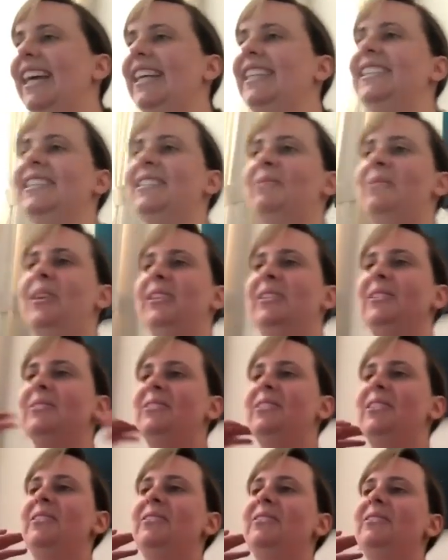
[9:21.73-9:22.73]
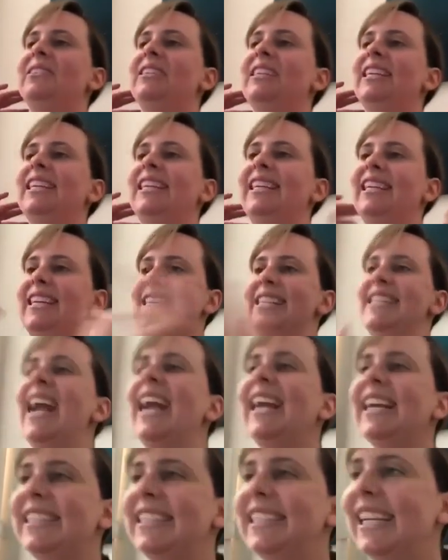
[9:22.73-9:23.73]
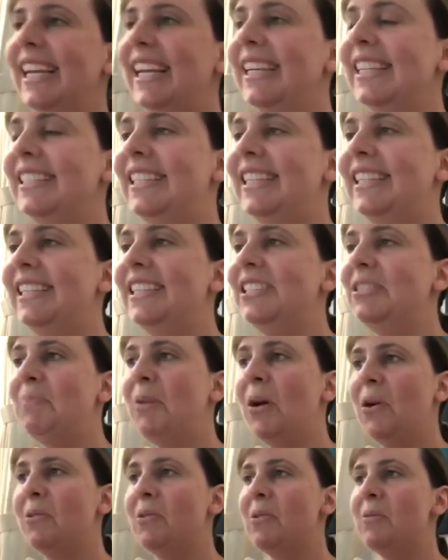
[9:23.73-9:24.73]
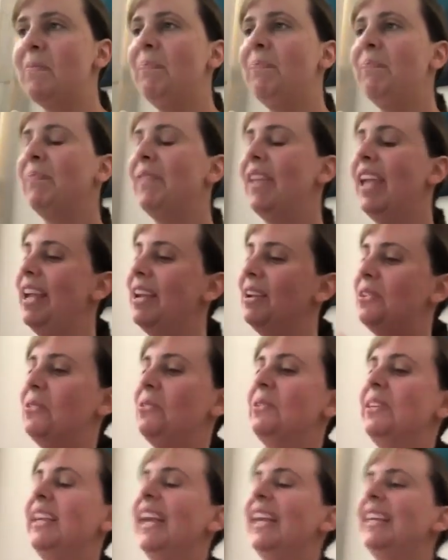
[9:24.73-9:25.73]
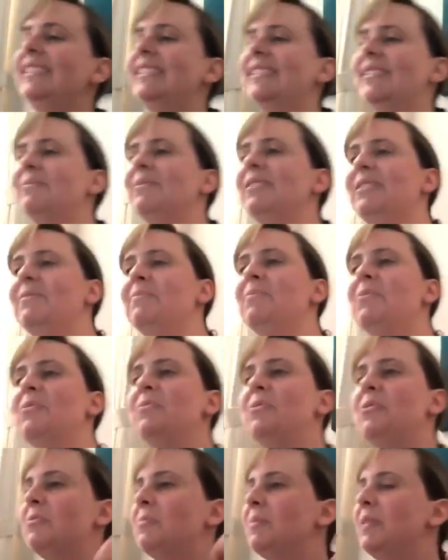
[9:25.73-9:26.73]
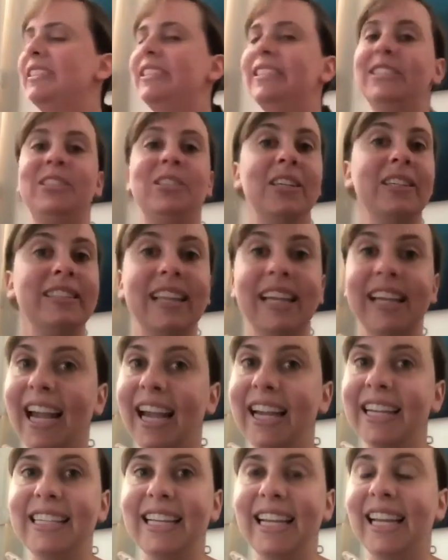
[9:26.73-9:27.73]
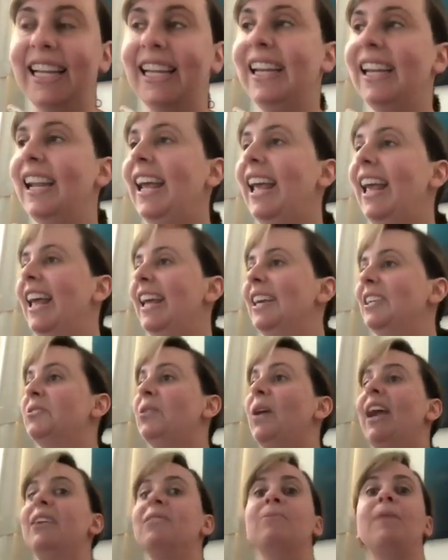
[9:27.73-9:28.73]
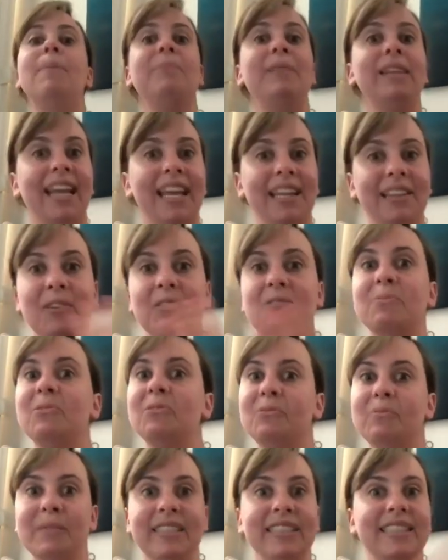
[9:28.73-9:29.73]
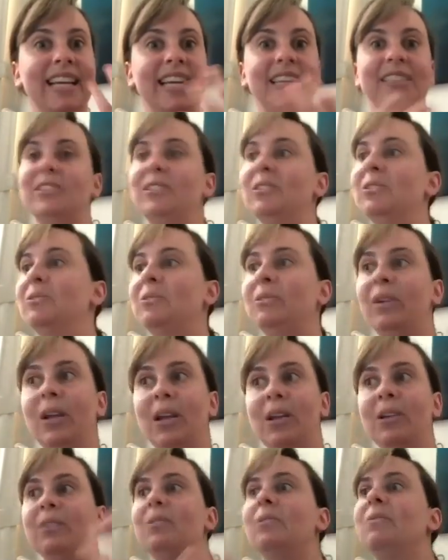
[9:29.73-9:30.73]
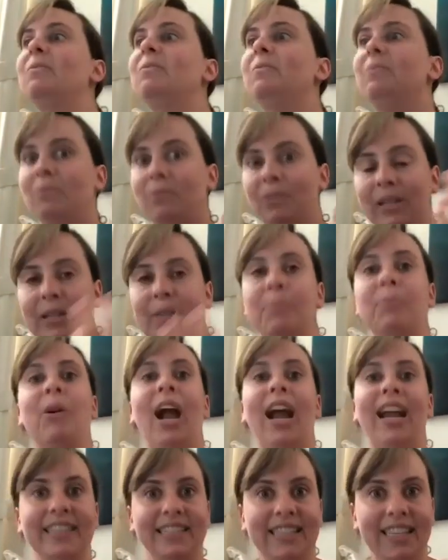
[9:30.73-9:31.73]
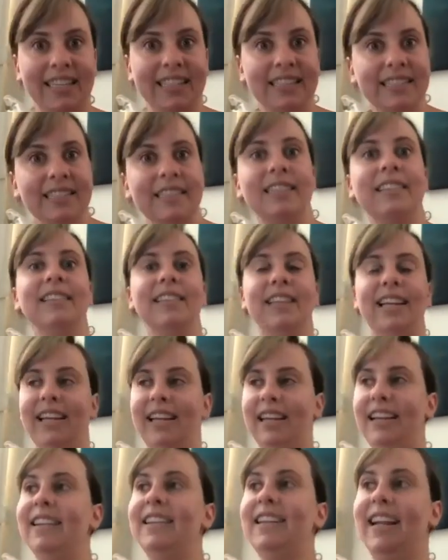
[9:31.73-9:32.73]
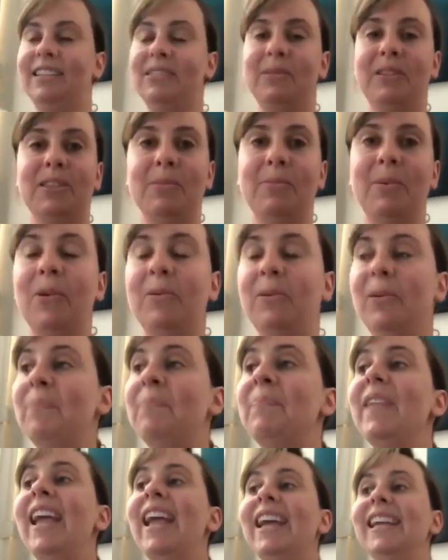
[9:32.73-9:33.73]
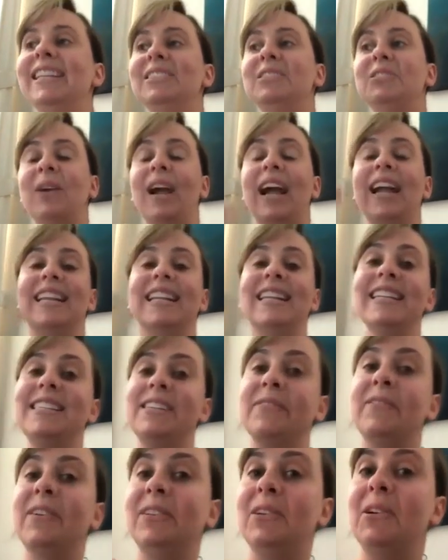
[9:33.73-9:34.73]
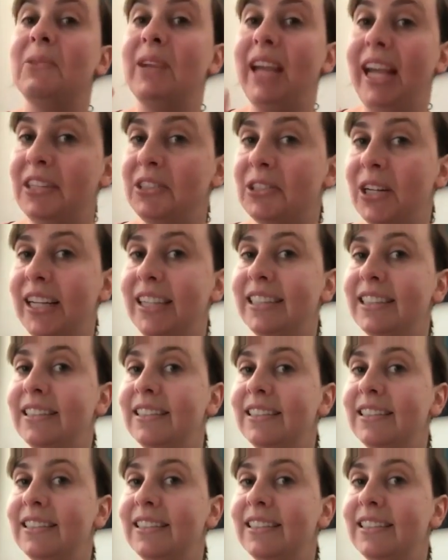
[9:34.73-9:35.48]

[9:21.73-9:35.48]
I just want you to connect to this poem, create some simple movements just like I did. Try to replicate those movements as you really practice and connect with the poem, and then try it in a different location.